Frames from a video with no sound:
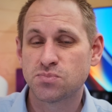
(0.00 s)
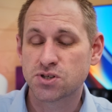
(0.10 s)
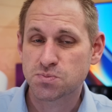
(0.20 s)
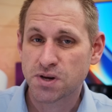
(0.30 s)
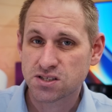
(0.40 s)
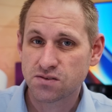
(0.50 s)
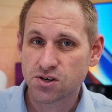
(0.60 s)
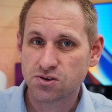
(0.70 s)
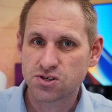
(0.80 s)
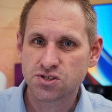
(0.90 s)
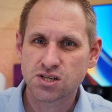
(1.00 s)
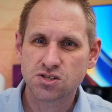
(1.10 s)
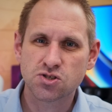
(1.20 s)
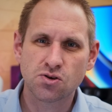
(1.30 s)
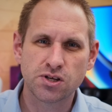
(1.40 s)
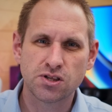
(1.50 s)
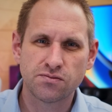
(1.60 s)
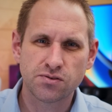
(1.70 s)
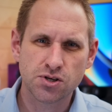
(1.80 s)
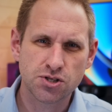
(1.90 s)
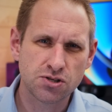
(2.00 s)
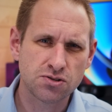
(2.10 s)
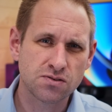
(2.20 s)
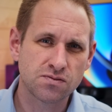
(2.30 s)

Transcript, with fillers: prospective owners extolling the virtues